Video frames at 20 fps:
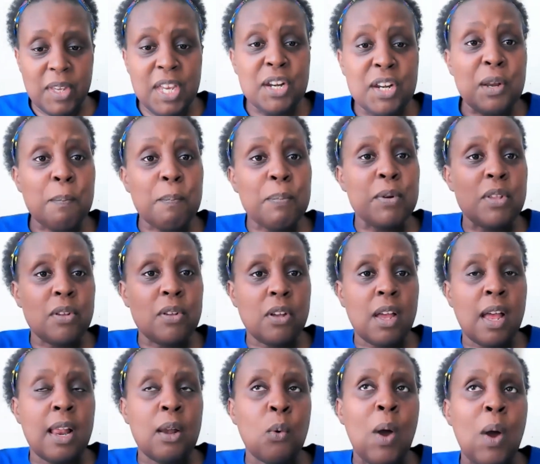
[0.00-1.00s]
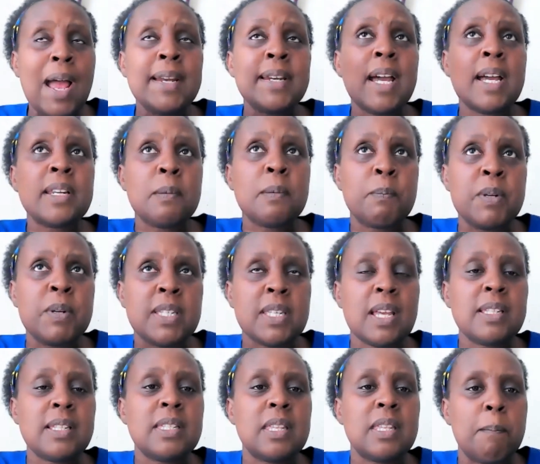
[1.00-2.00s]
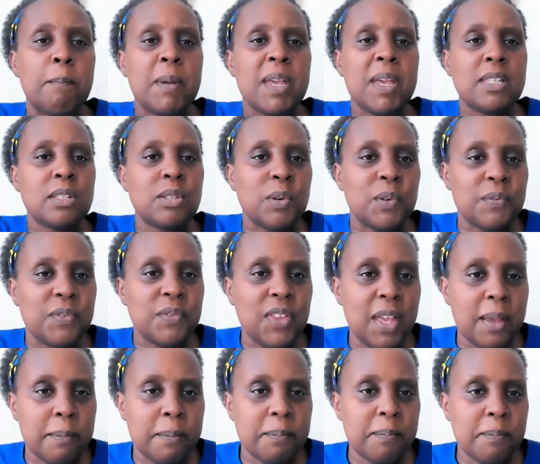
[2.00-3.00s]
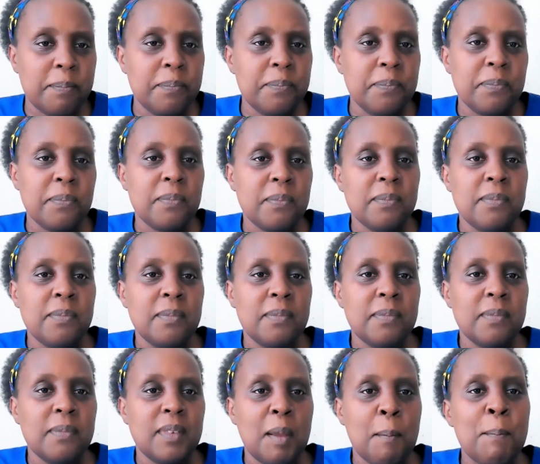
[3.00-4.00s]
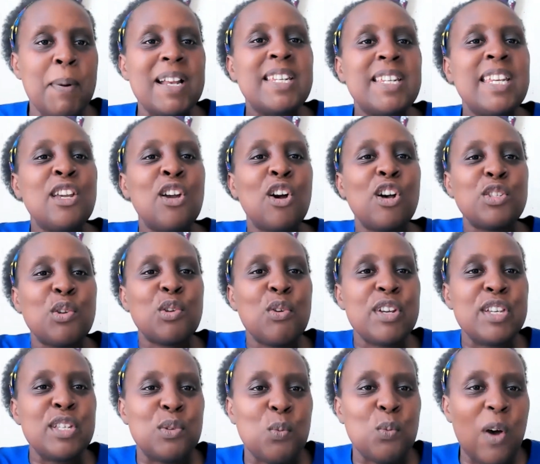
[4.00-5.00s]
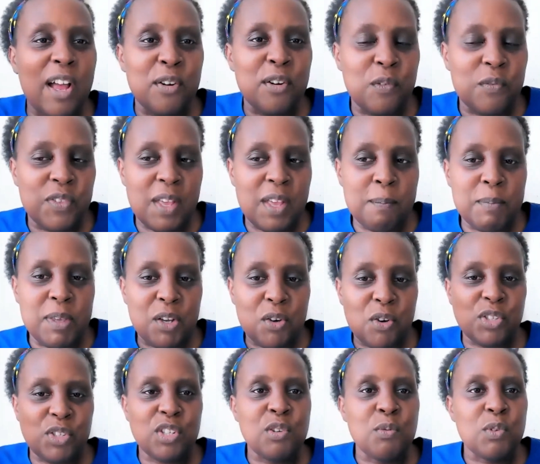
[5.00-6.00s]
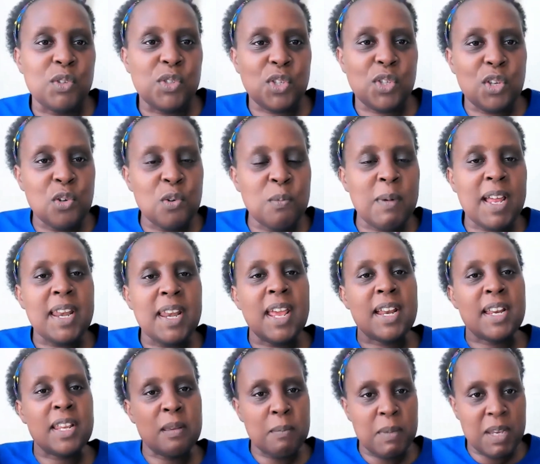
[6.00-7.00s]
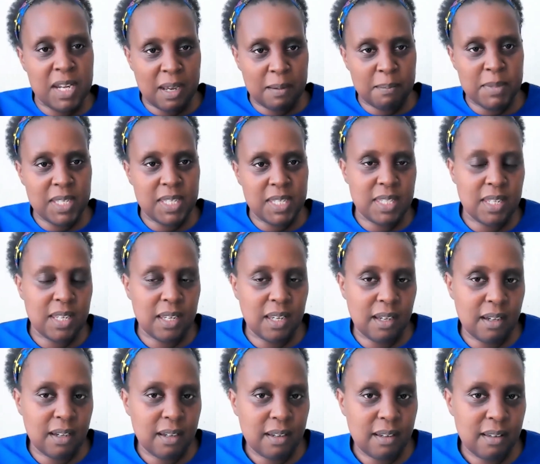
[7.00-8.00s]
Lwanda represents the best of them. But he also is one of them because he was human and he made a mistake.